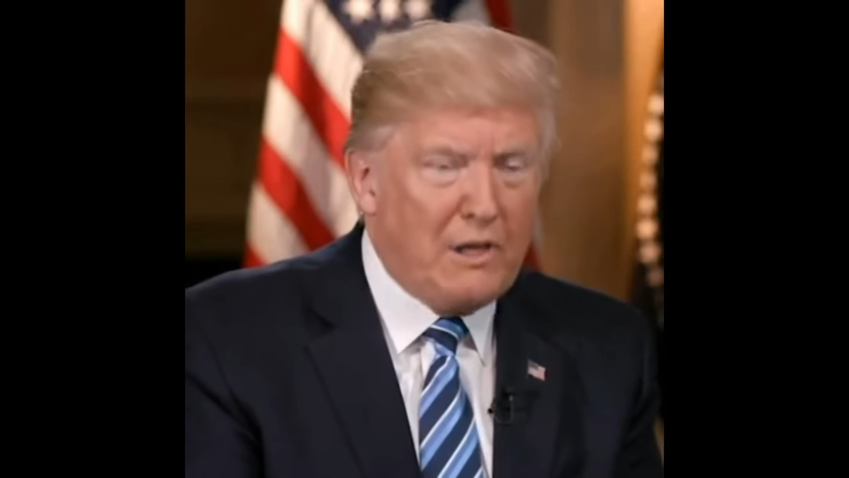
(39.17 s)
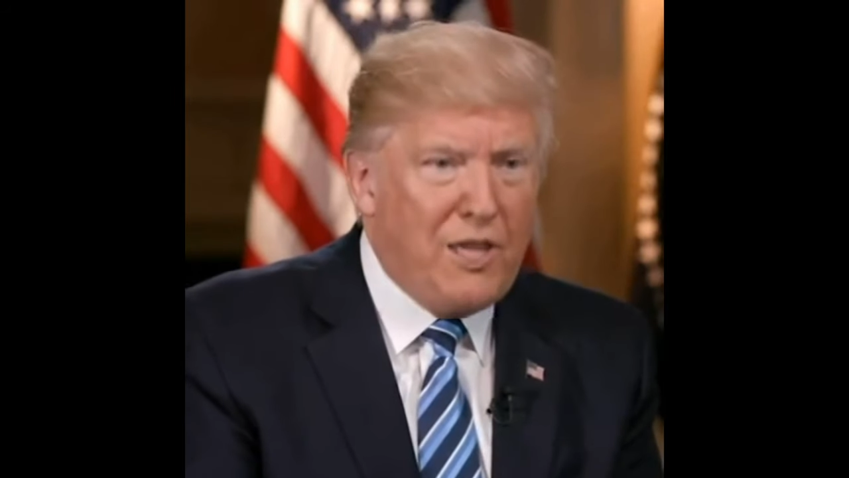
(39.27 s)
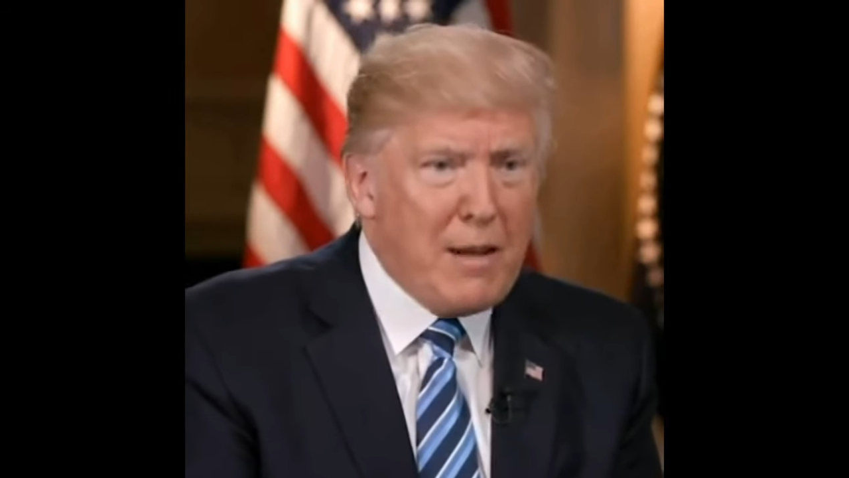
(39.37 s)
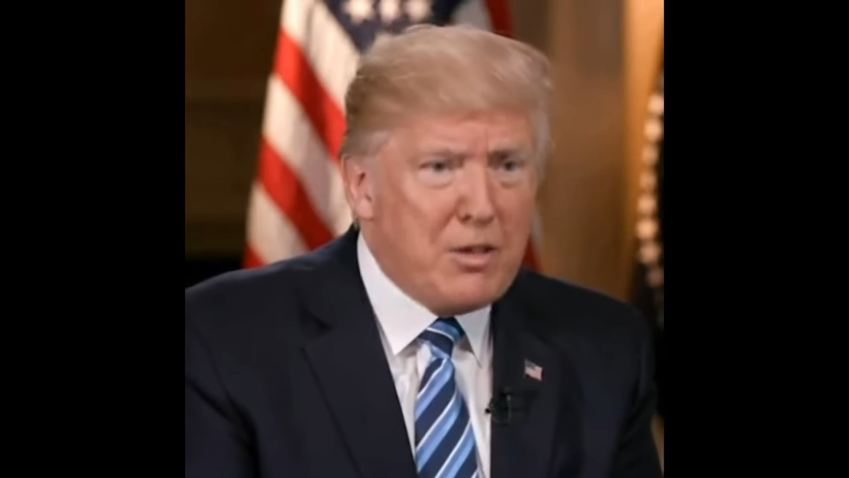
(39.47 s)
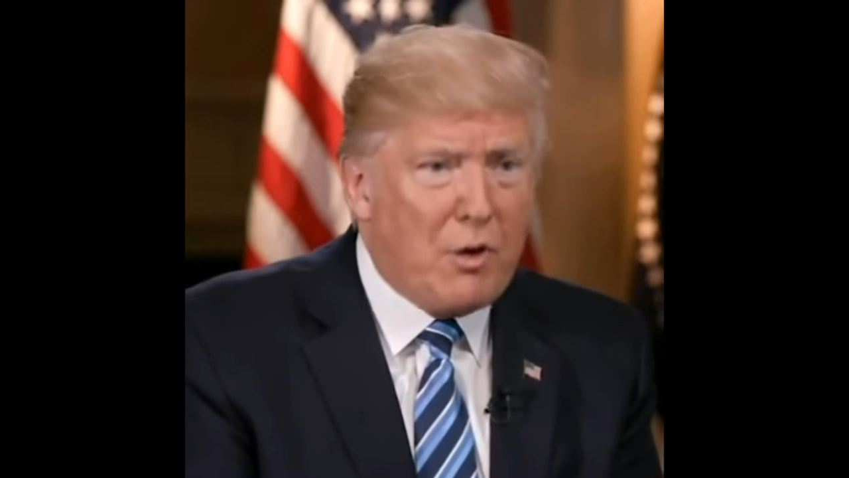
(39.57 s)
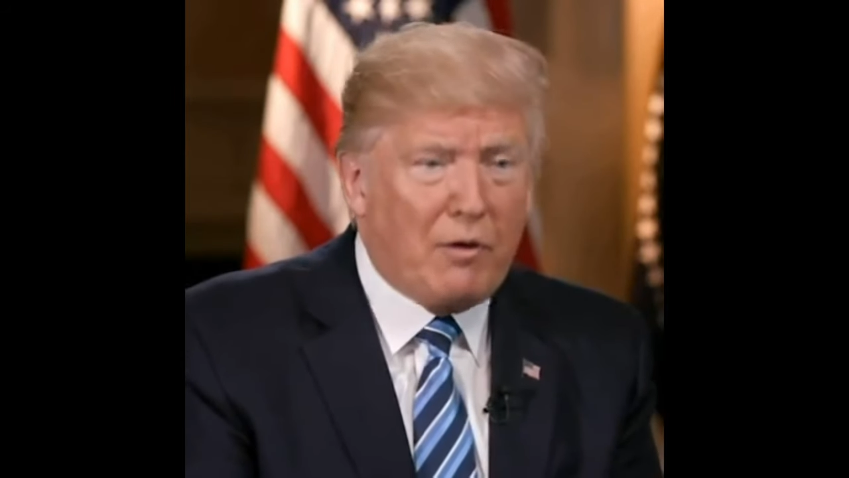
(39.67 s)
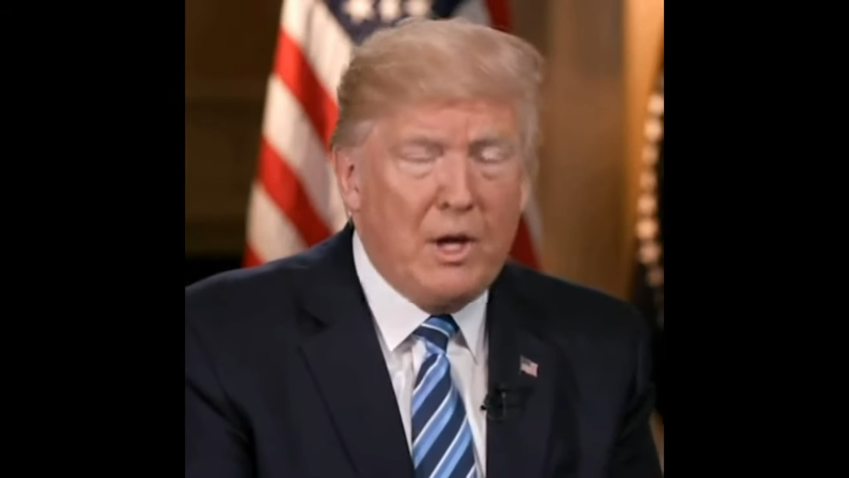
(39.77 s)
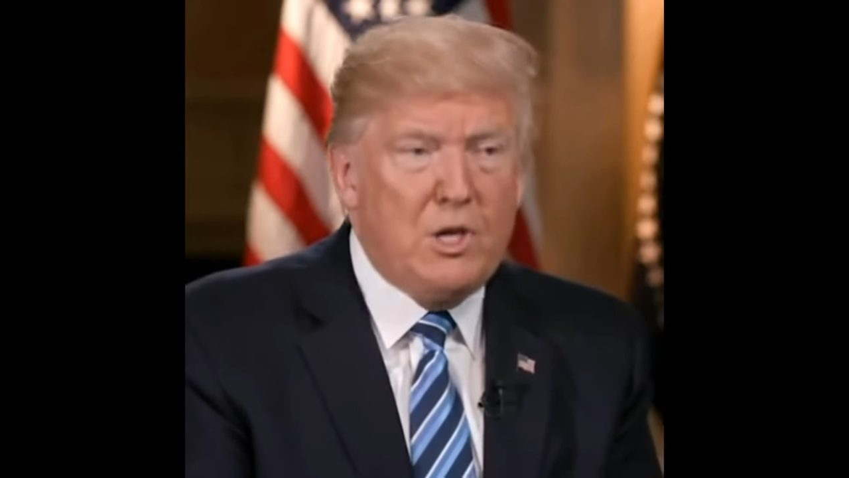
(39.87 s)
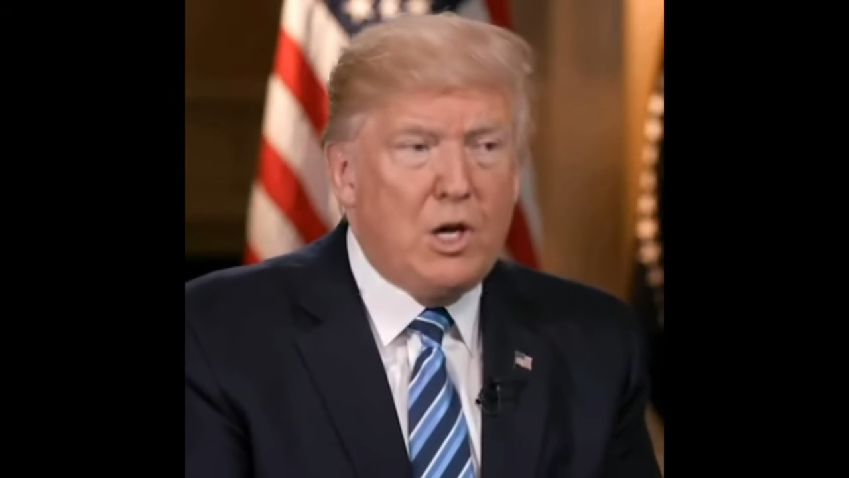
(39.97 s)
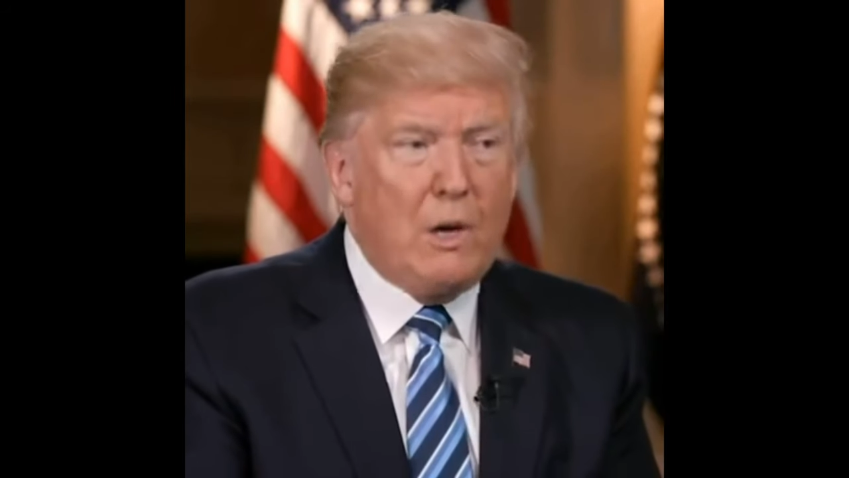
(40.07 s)
fiscal
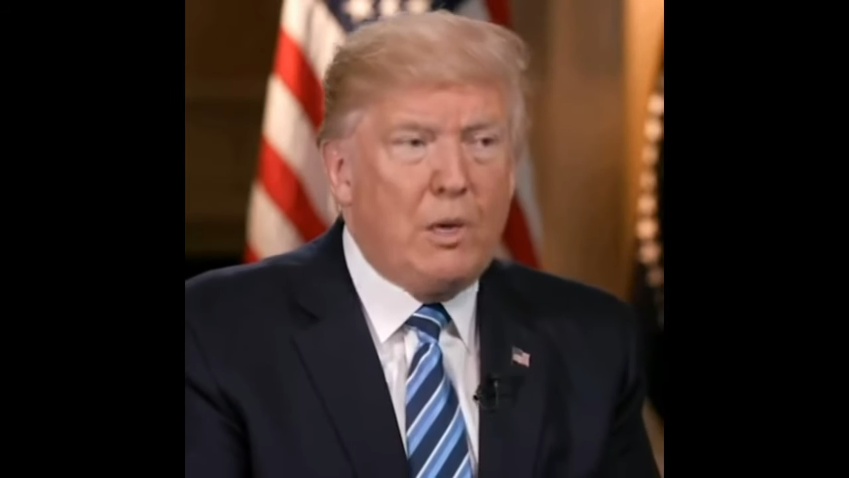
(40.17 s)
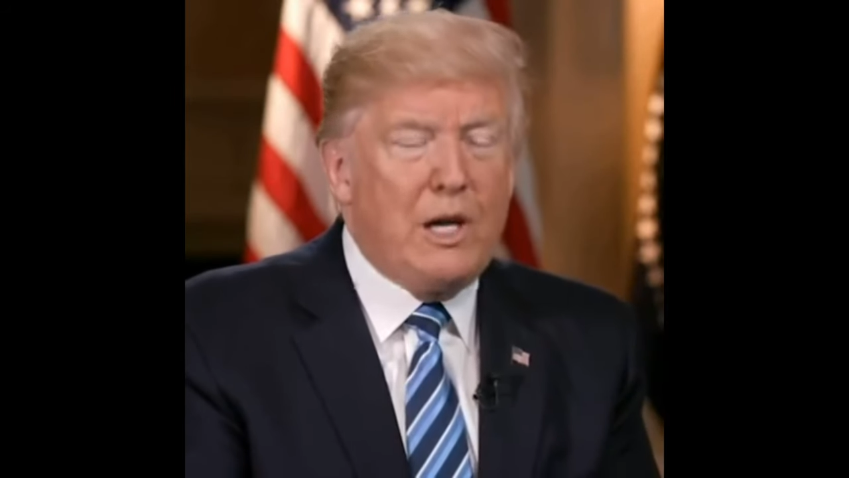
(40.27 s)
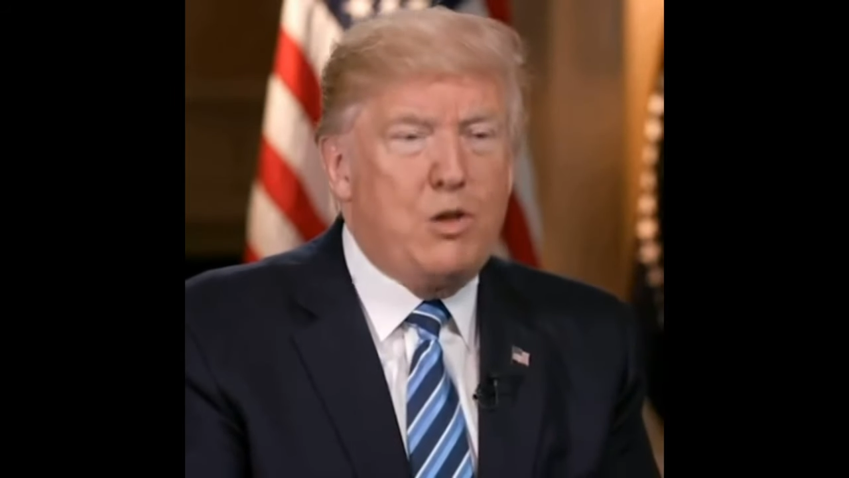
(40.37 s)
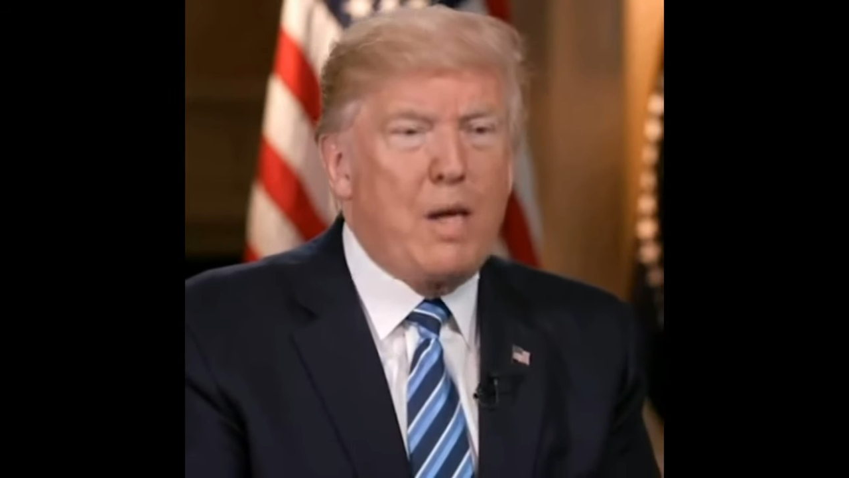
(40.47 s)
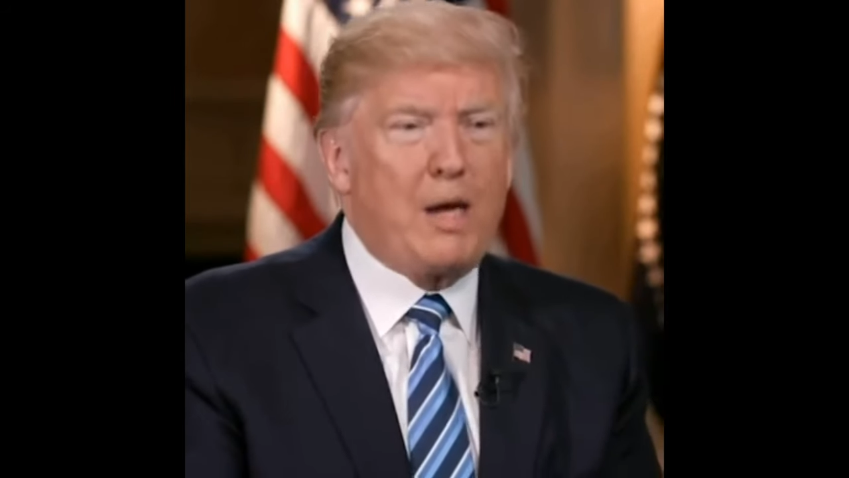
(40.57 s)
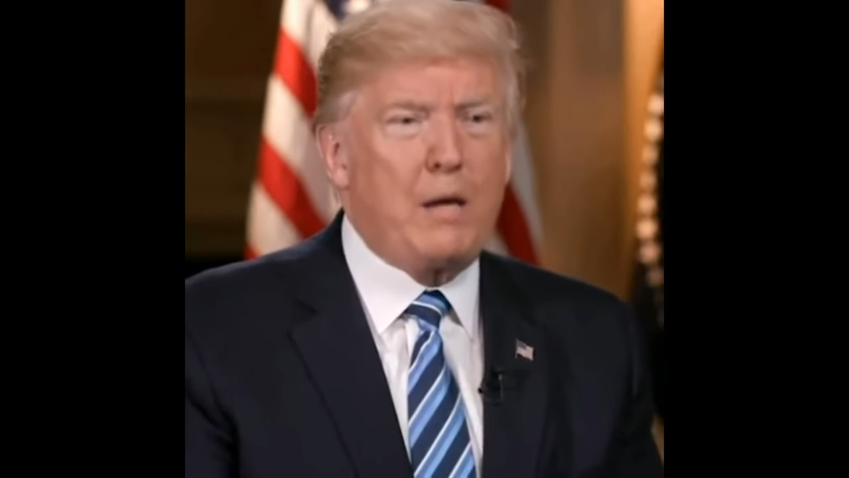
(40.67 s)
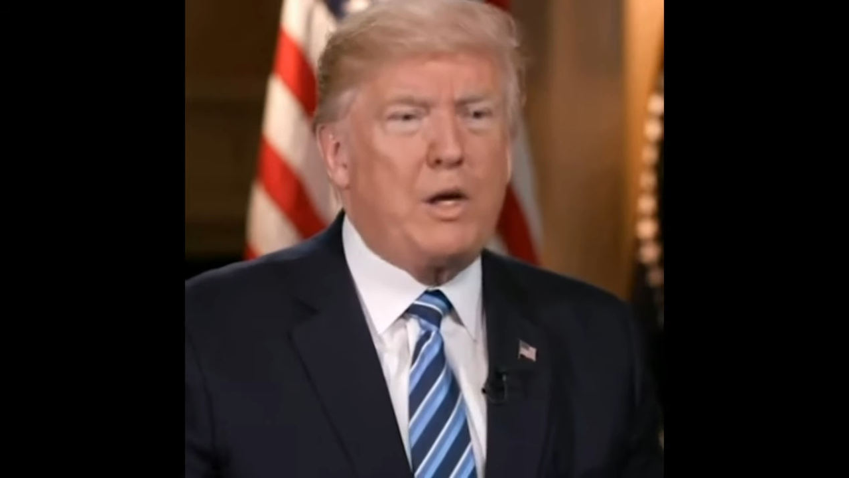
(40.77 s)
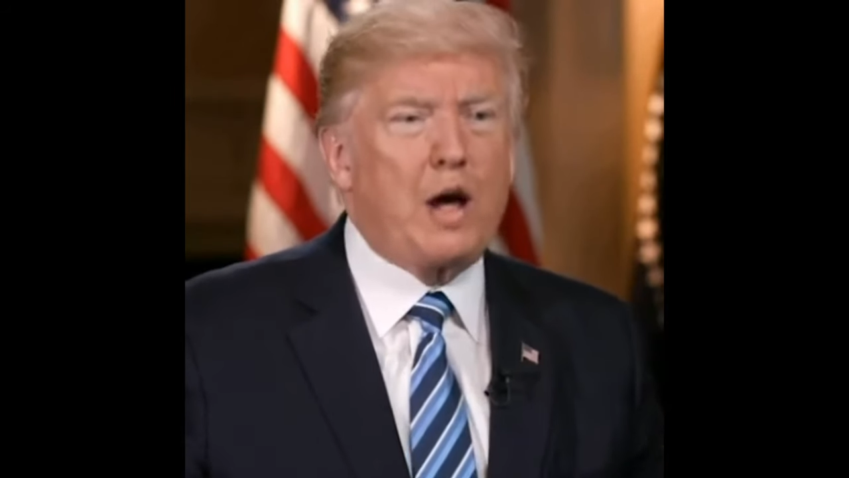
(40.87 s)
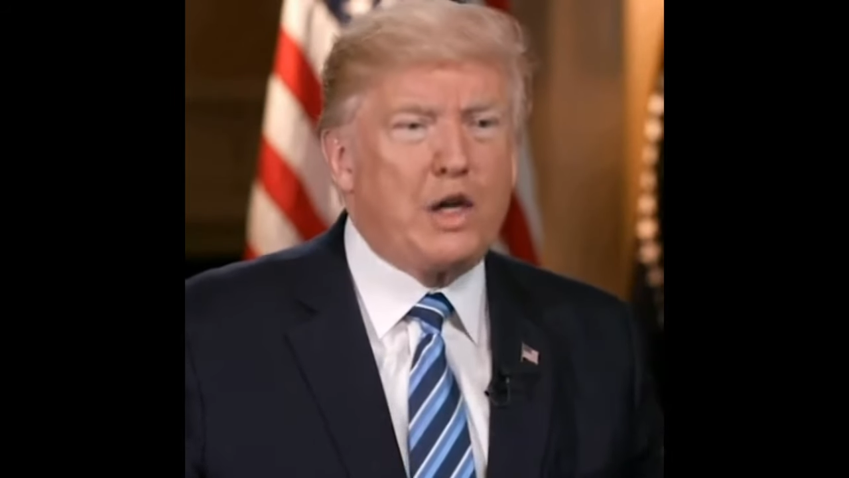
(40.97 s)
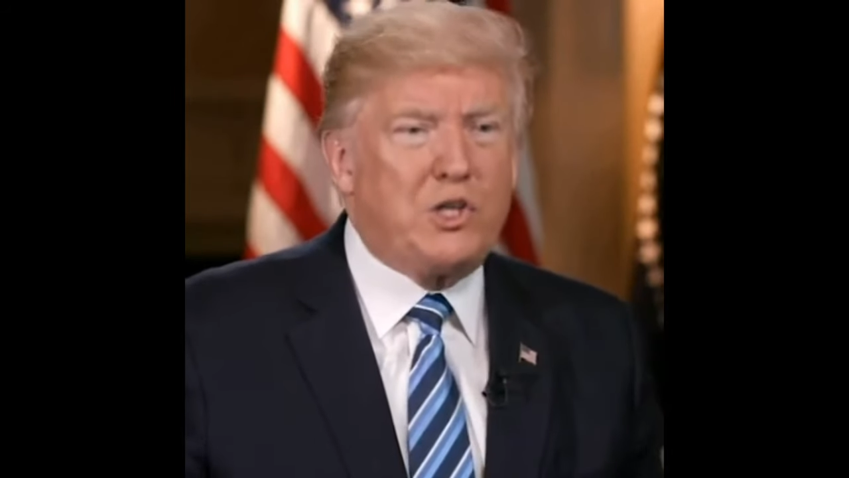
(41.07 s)
conservatives.
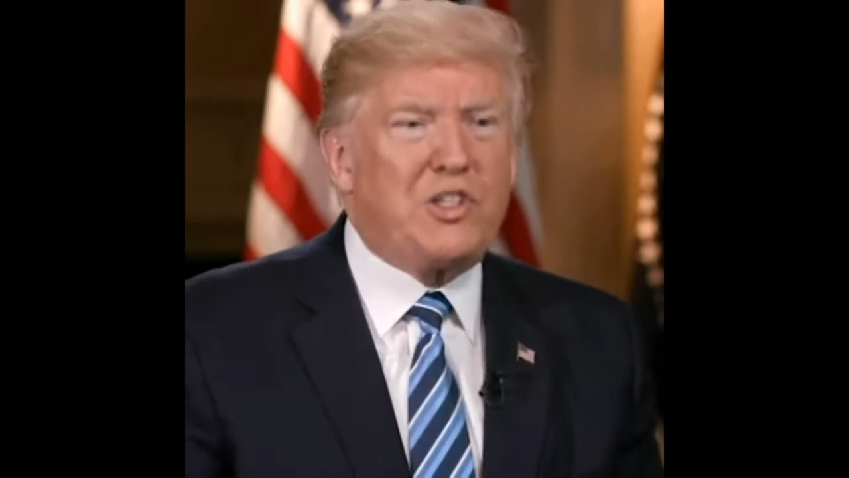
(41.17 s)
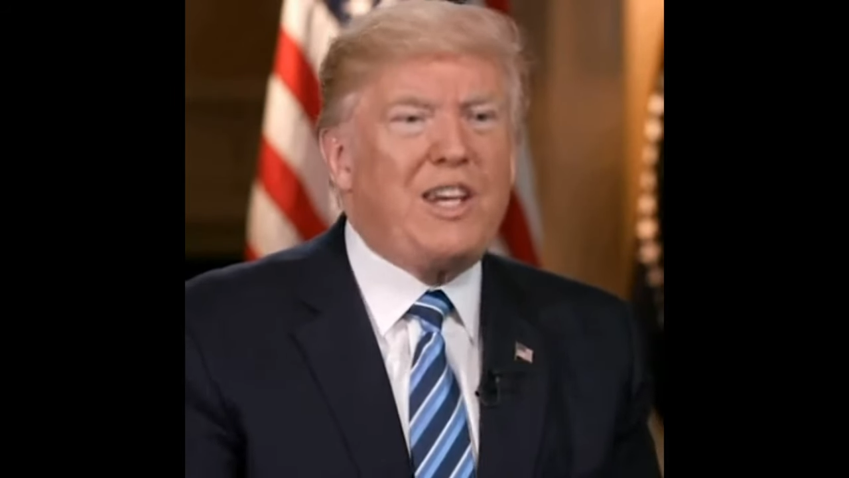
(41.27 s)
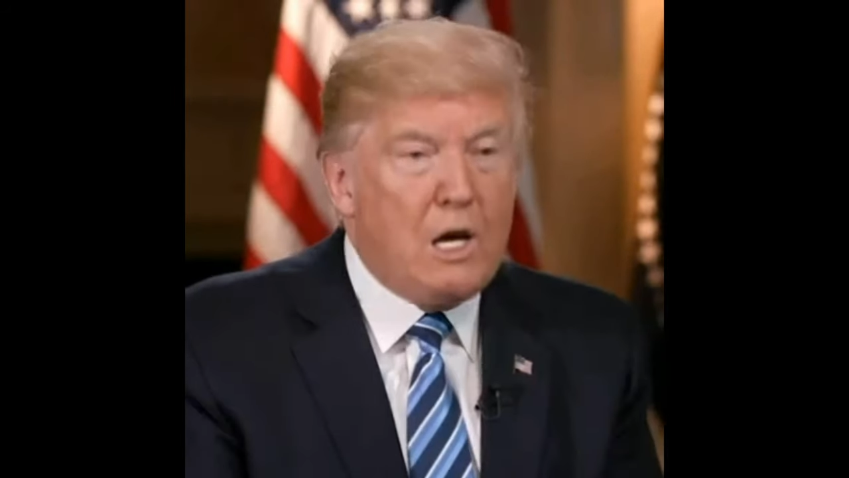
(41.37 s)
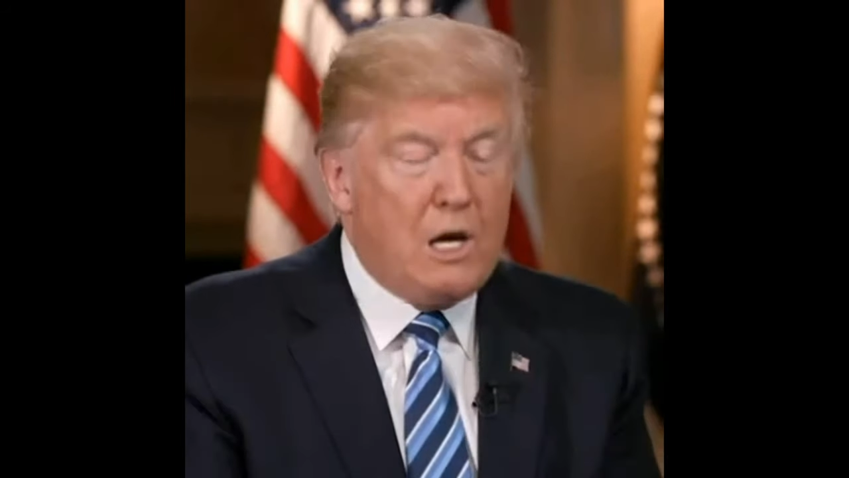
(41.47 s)
Yes,